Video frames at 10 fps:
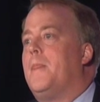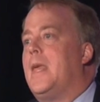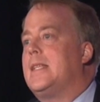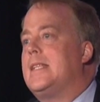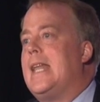
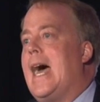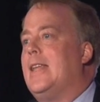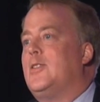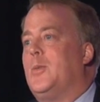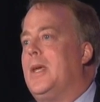That's
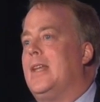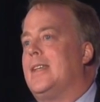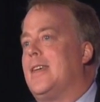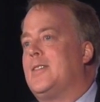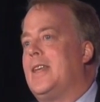not to mean
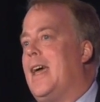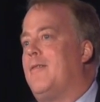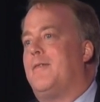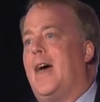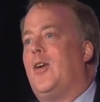it doesn't
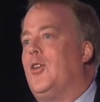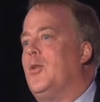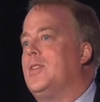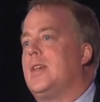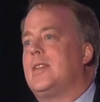have
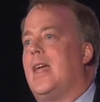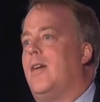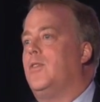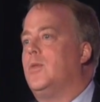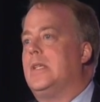value, it doesn't
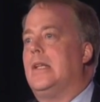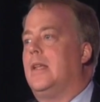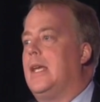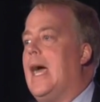have utility